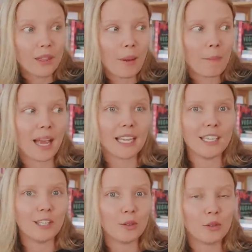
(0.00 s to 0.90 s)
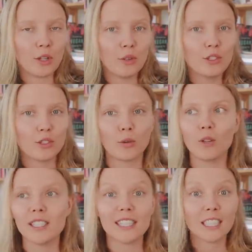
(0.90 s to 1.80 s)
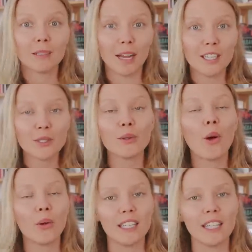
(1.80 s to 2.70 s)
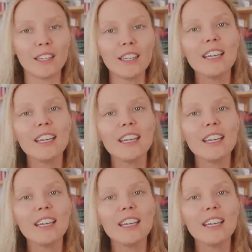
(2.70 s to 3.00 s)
without buying any new clothes, or 6 months or a whole year.